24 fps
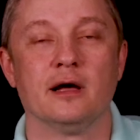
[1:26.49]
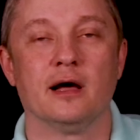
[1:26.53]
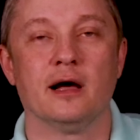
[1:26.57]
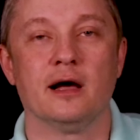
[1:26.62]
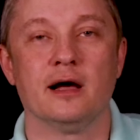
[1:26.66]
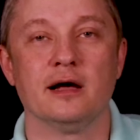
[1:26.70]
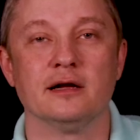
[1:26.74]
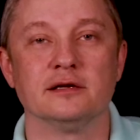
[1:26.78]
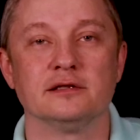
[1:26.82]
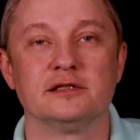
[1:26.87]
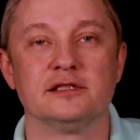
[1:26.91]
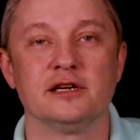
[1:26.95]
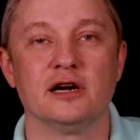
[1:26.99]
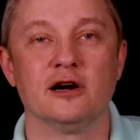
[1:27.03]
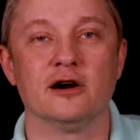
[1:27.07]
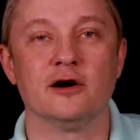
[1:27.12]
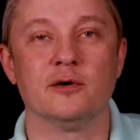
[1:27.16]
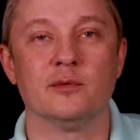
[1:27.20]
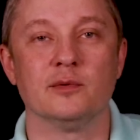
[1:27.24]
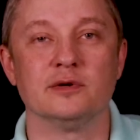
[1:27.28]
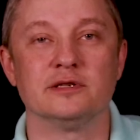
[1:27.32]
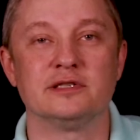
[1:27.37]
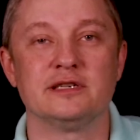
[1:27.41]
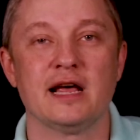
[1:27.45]
uh,
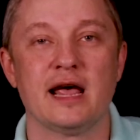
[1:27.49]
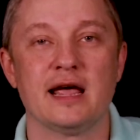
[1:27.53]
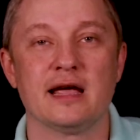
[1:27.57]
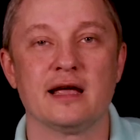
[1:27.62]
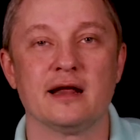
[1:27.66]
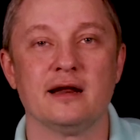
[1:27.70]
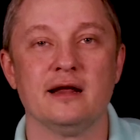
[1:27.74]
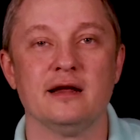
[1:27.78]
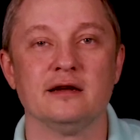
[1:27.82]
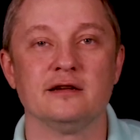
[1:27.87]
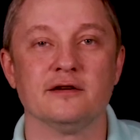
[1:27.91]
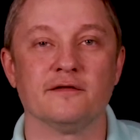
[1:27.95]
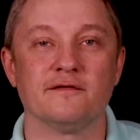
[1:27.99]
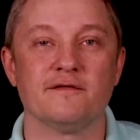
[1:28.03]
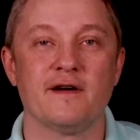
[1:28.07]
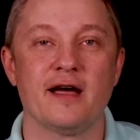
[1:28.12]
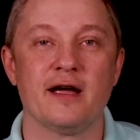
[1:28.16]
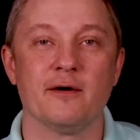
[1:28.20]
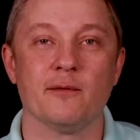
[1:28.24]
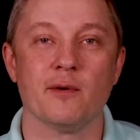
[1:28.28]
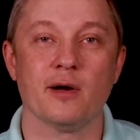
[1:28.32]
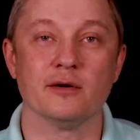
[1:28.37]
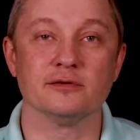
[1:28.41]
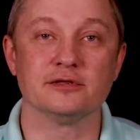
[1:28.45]
Sarah was taken into
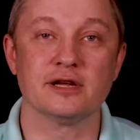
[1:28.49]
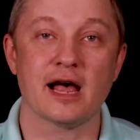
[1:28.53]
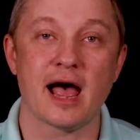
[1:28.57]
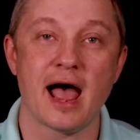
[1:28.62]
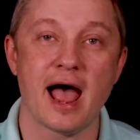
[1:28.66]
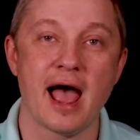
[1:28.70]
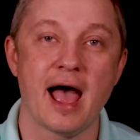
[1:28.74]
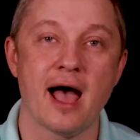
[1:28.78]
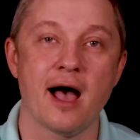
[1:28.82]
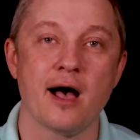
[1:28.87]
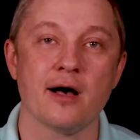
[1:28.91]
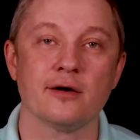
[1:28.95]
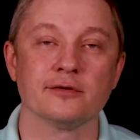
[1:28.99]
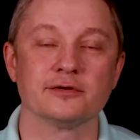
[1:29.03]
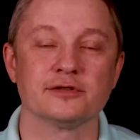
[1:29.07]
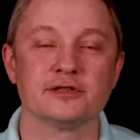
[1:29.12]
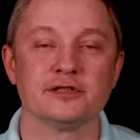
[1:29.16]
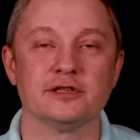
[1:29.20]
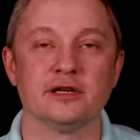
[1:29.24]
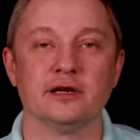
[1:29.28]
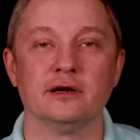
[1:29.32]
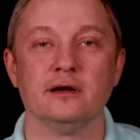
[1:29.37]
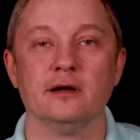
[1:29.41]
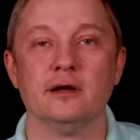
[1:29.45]
Pharaoh's
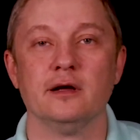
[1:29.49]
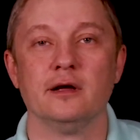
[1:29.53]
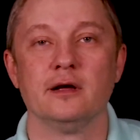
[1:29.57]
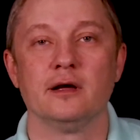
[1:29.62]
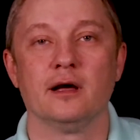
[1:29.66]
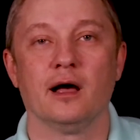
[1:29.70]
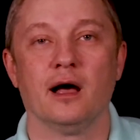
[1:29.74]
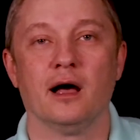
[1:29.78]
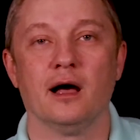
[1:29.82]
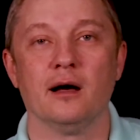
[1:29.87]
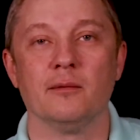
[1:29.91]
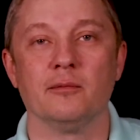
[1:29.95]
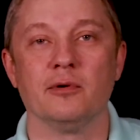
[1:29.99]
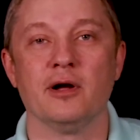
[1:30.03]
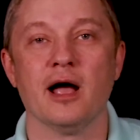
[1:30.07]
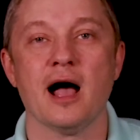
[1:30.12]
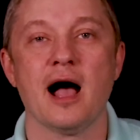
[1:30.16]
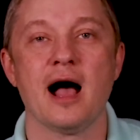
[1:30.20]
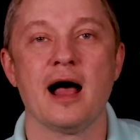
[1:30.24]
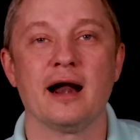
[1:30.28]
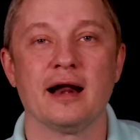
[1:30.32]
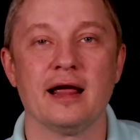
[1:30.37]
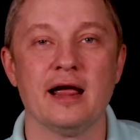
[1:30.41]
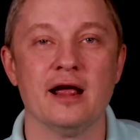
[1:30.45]
house, and um,
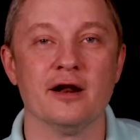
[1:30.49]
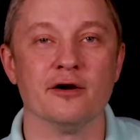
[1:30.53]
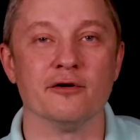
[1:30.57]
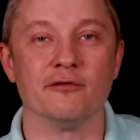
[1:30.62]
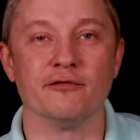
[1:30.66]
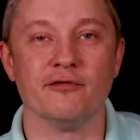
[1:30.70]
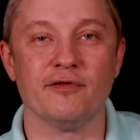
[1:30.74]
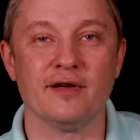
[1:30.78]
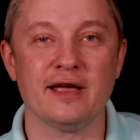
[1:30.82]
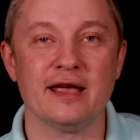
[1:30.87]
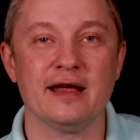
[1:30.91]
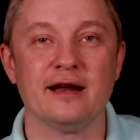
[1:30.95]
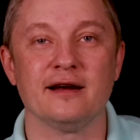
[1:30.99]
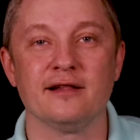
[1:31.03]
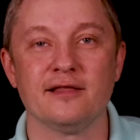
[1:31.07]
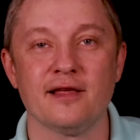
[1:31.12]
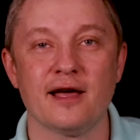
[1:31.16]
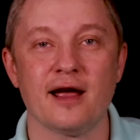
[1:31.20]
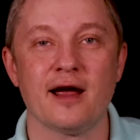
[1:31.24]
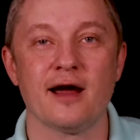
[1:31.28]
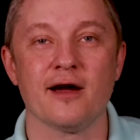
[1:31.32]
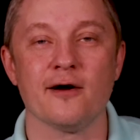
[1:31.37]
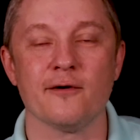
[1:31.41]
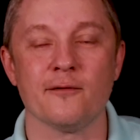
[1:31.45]
God intervened
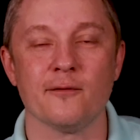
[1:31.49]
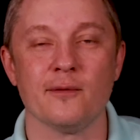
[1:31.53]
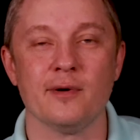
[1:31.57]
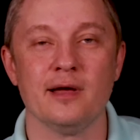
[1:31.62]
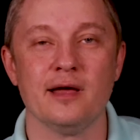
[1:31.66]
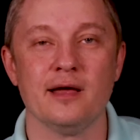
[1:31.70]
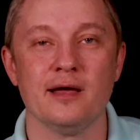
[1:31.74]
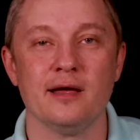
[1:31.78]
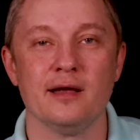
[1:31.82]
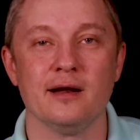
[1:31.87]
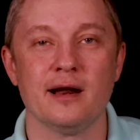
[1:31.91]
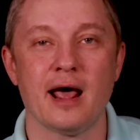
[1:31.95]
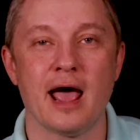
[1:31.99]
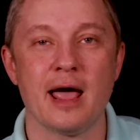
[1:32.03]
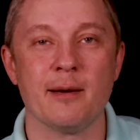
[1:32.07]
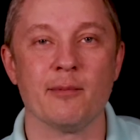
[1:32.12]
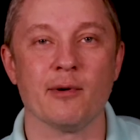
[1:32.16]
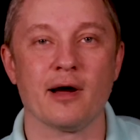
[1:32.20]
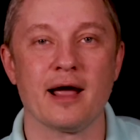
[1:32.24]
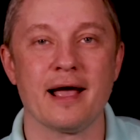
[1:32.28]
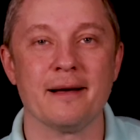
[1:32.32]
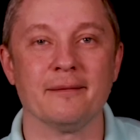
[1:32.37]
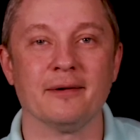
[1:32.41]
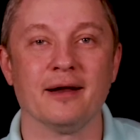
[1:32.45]
there when
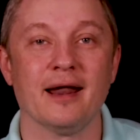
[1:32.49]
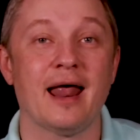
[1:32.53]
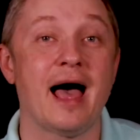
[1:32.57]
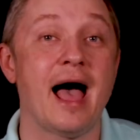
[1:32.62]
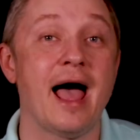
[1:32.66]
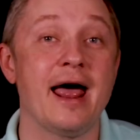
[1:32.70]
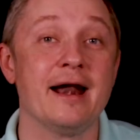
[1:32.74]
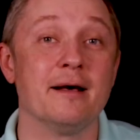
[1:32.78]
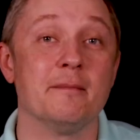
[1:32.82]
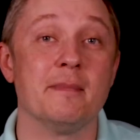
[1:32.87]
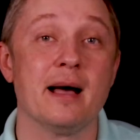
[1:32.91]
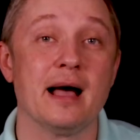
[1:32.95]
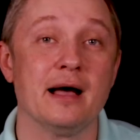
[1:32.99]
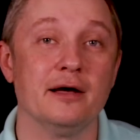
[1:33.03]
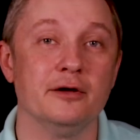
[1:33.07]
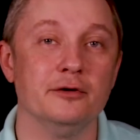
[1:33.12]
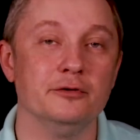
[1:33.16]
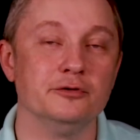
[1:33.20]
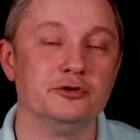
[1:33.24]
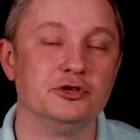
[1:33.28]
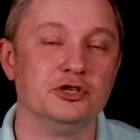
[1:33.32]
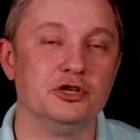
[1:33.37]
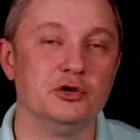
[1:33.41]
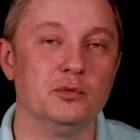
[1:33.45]
Abraham lied about
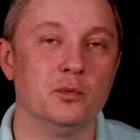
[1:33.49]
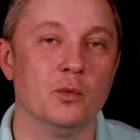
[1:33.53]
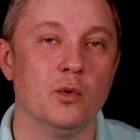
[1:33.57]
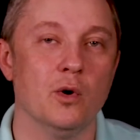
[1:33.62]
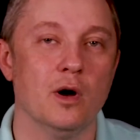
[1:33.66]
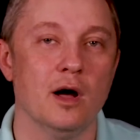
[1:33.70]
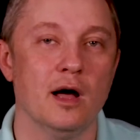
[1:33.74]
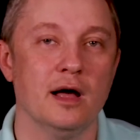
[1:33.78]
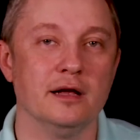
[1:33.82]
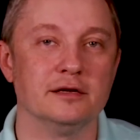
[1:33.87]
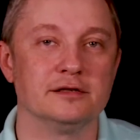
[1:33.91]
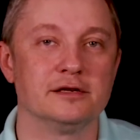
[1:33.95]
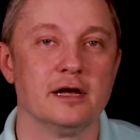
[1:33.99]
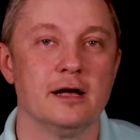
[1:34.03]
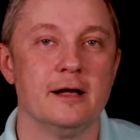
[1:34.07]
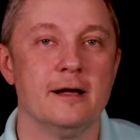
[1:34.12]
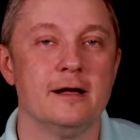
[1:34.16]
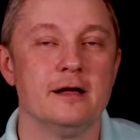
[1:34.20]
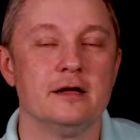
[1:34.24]
who she was.